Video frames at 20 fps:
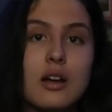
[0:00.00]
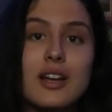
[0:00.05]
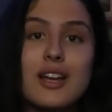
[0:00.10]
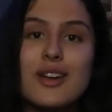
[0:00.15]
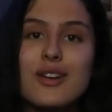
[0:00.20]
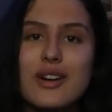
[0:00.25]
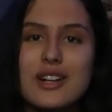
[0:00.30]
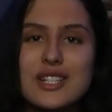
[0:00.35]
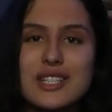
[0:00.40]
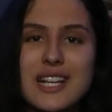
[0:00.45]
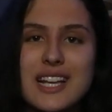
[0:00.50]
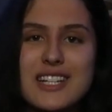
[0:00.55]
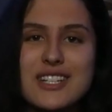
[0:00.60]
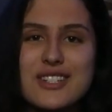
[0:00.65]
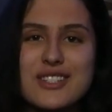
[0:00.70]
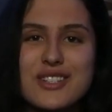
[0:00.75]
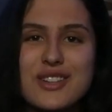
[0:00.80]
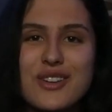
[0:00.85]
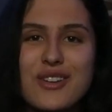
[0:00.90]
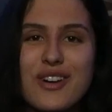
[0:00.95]

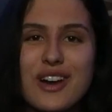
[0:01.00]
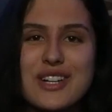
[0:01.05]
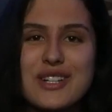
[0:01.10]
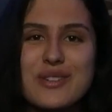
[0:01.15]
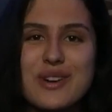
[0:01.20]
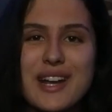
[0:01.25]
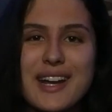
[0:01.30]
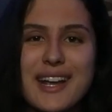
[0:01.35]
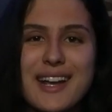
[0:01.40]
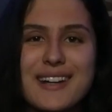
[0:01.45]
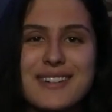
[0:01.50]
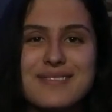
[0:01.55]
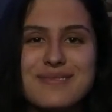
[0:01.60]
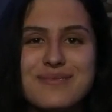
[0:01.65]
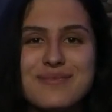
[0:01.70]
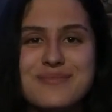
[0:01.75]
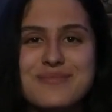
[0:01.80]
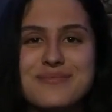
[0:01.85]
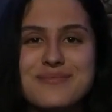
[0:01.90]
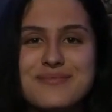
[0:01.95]
congratulations on graduating.
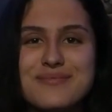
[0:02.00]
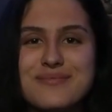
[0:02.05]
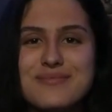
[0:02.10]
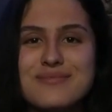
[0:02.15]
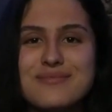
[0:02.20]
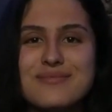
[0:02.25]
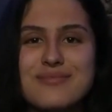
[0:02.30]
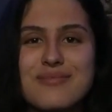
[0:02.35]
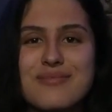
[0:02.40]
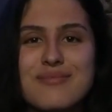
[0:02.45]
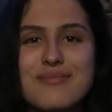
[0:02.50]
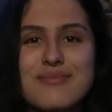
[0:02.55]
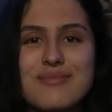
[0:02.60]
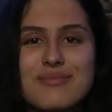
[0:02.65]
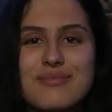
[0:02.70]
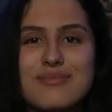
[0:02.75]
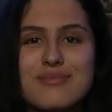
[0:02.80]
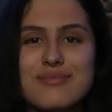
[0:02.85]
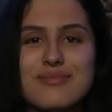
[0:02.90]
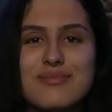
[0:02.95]

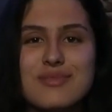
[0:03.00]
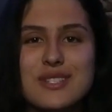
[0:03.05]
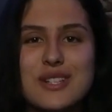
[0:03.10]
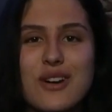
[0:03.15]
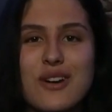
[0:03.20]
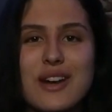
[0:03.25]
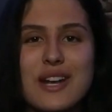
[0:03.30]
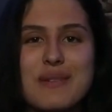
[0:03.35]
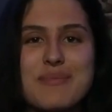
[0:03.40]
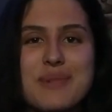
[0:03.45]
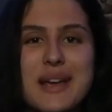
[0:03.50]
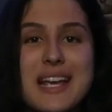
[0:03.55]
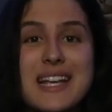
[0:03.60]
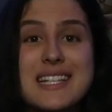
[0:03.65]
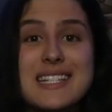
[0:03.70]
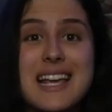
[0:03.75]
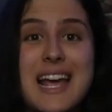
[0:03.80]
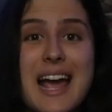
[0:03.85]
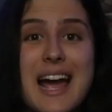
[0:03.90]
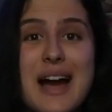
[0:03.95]
Sorry,
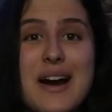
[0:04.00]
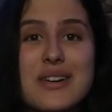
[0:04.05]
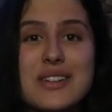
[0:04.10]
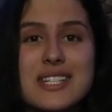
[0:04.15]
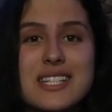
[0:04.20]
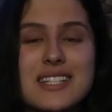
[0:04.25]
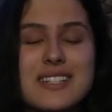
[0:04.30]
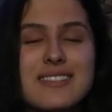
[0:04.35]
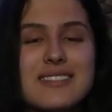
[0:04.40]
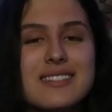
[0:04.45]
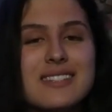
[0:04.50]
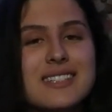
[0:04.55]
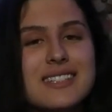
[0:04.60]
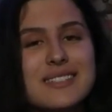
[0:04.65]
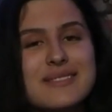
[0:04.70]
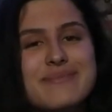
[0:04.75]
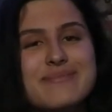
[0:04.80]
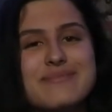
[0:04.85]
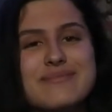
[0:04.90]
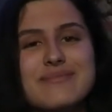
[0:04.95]
peace out.
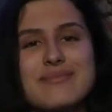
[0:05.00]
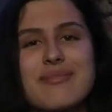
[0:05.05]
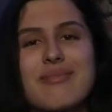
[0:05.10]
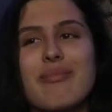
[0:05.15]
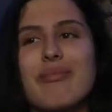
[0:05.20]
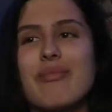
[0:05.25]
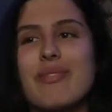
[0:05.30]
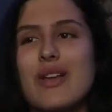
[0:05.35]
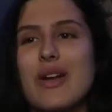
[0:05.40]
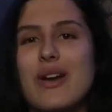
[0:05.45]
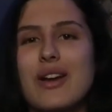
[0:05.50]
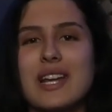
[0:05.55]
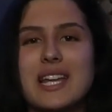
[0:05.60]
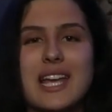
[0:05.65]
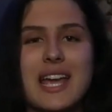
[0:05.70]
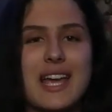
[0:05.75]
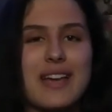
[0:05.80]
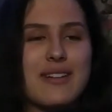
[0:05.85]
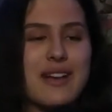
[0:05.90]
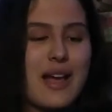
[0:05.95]

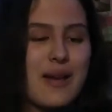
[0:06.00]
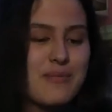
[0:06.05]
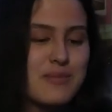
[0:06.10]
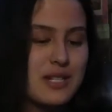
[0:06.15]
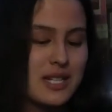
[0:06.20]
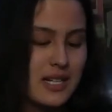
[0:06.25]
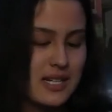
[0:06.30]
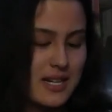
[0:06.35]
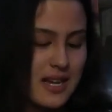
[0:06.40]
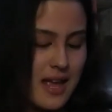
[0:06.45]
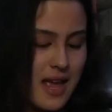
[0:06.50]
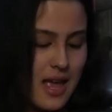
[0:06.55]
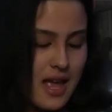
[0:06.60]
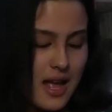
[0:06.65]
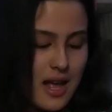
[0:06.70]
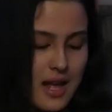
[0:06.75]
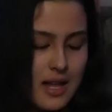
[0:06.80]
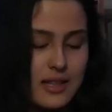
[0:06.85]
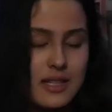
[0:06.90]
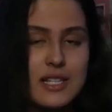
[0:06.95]
Okay, I'm done.
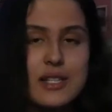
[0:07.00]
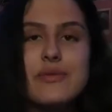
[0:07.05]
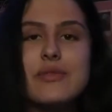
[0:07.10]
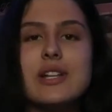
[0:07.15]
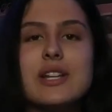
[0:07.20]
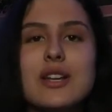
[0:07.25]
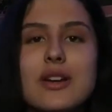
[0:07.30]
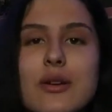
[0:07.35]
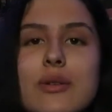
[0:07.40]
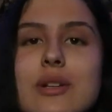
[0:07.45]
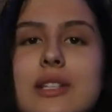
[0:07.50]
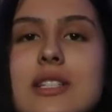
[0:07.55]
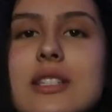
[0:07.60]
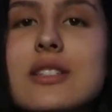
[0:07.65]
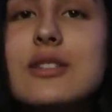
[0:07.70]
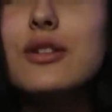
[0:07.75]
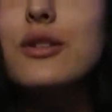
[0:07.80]
This video is